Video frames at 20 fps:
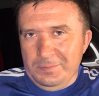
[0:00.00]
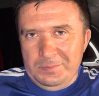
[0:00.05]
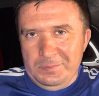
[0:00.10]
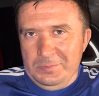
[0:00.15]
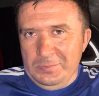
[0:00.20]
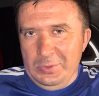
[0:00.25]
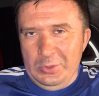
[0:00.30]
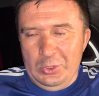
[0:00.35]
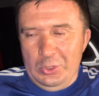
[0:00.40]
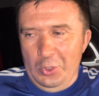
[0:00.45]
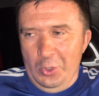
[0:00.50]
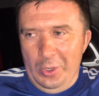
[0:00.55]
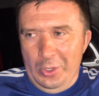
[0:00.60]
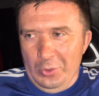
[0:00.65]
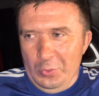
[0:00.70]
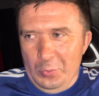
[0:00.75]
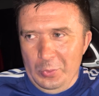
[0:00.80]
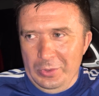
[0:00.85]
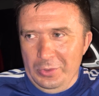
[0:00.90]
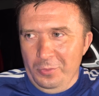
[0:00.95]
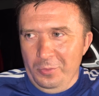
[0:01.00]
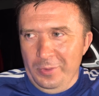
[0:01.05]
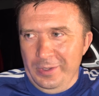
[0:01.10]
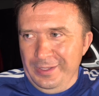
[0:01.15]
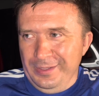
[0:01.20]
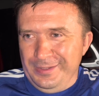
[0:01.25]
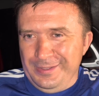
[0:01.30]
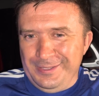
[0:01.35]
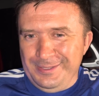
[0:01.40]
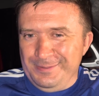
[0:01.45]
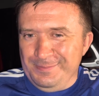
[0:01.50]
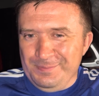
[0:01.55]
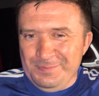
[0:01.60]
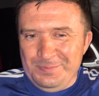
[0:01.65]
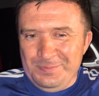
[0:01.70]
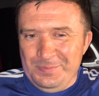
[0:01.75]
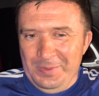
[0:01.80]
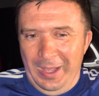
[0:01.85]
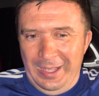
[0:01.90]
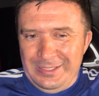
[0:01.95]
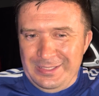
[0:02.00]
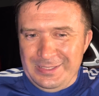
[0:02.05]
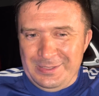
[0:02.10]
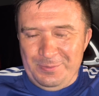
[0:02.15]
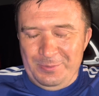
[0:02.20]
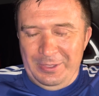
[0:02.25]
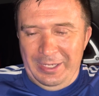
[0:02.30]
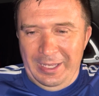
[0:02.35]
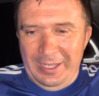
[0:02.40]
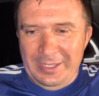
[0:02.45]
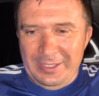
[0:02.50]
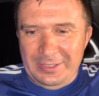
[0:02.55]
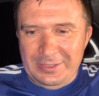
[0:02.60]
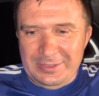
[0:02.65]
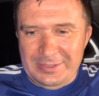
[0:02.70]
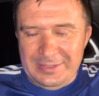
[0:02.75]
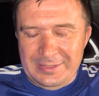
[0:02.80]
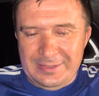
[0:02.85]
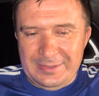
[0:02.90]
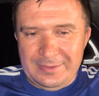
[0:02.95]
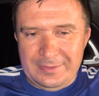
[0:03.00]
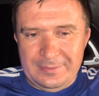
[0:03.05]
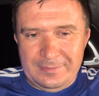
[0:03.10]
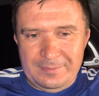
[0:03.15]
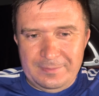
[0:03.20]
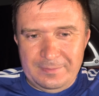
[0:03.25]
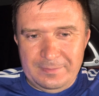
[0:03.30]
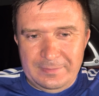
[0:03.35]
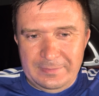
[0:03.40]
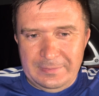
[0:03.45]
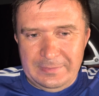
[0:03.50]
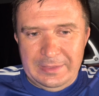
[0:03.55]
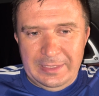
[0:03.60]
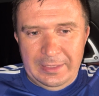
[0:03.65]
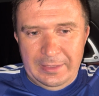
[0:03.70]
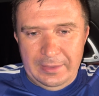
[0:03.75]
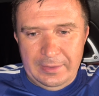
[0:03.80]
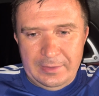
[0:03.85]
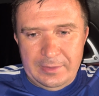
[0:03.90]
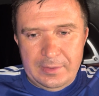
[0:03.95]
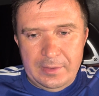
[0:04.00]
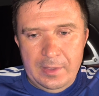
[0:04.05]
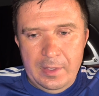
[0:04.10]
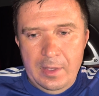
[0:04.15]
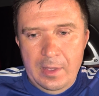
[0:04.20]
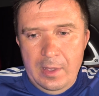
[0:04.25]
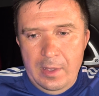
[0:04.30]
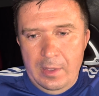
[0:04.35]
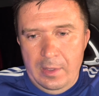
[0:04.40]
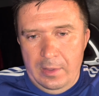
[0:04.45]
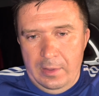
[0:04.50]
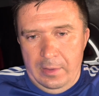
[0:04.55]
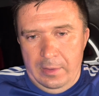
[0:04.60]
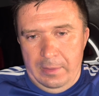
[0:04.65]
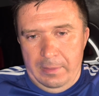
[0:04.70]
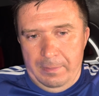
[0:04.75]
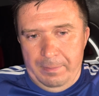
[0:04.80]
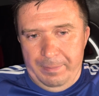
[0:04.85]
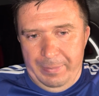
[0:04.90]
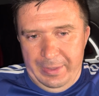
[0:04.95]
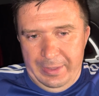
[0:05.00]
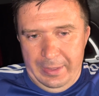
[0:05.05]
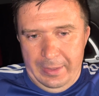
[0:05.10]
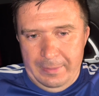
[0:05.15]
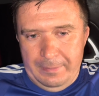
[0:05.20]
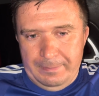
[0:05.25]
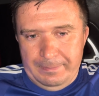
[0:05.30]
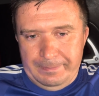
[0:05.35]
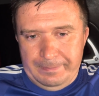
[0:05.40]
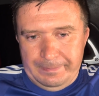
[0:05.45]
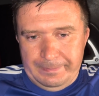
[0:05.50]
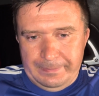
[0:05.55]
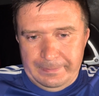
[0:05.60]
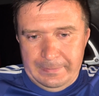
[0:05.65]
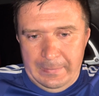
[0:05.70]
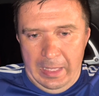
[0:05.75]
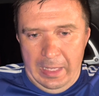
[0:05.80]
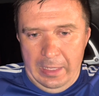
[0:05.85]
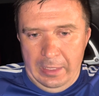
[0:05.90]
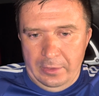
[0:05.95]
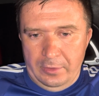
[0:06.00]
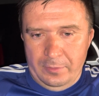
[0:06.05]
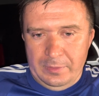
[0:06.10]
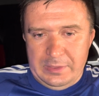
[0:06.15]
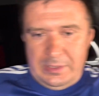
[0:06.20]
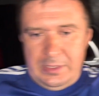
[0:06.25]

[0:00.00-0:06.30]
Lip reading: you know, I don't want to wait. I just went ahead and just did it. But anyways,